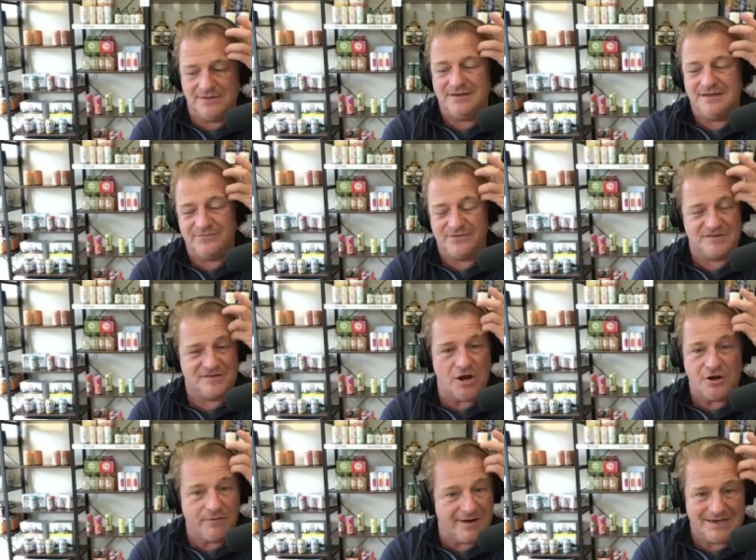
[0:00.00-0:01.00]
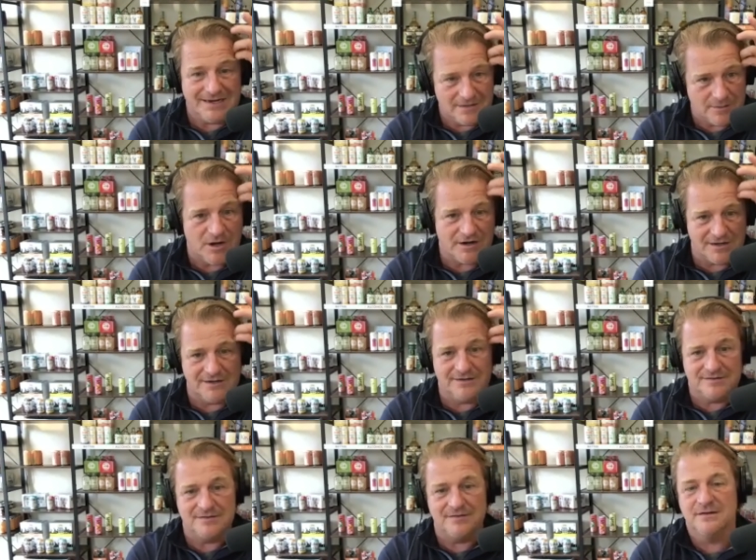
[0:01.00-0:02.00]
if it's not already in the market,
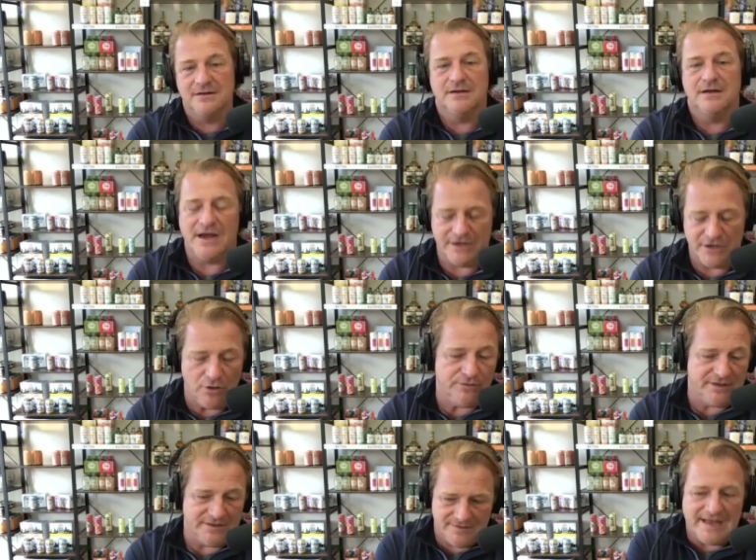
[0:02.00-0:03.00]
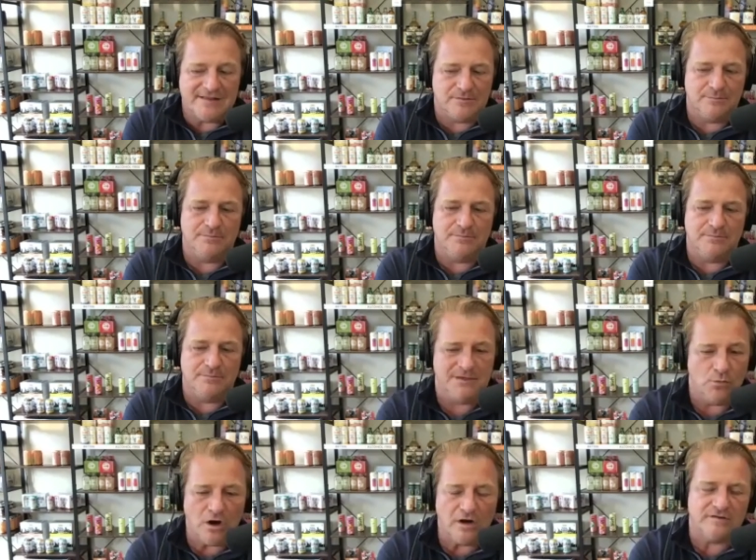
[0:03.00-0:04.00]
is I know that that's
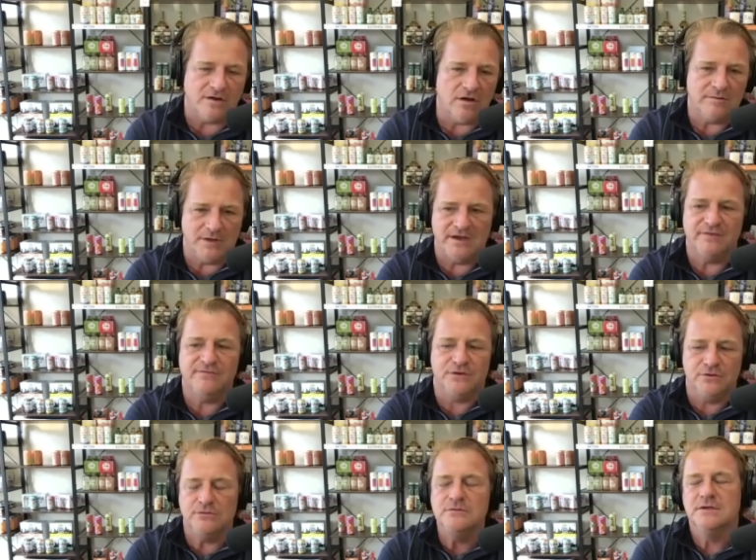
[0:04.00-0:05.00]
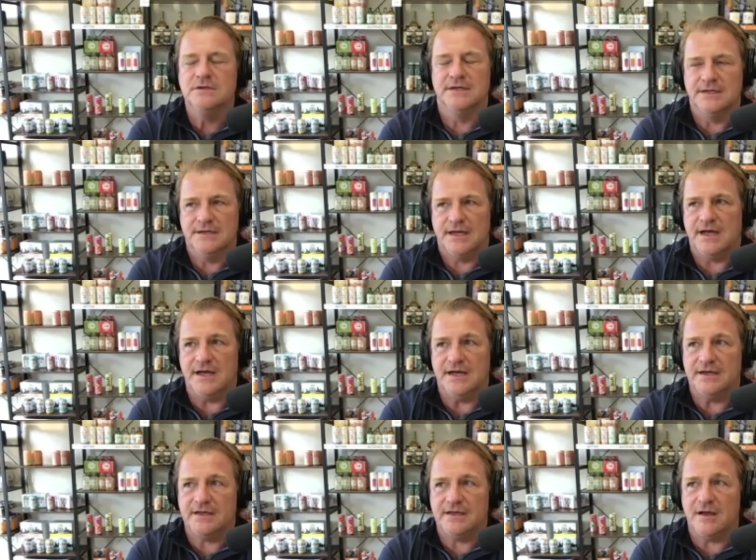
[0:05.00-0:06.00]
being worked on by a few uh,
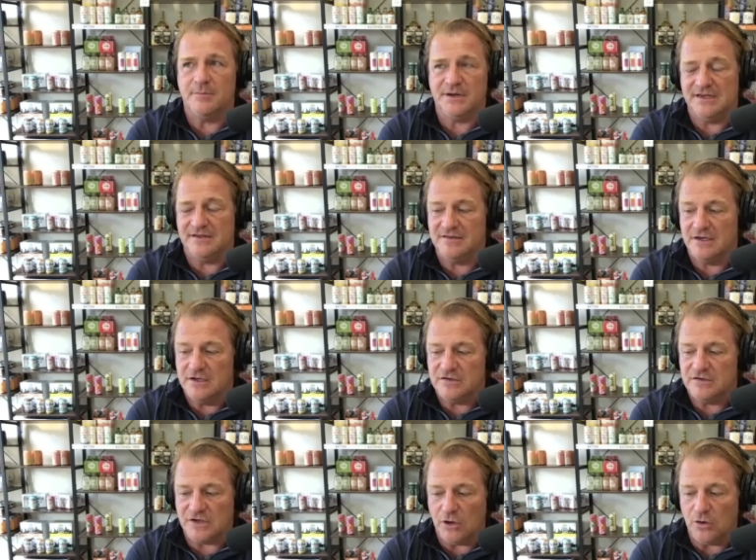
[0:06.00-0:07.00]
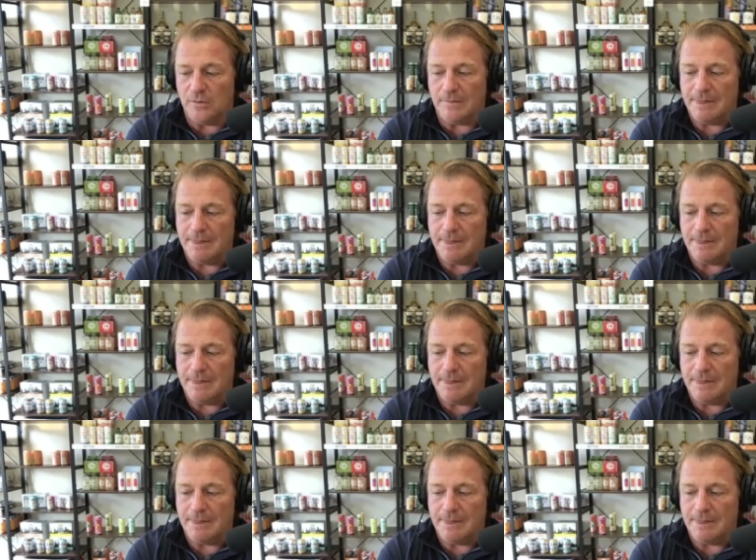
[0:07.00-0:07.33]
sure. companies. So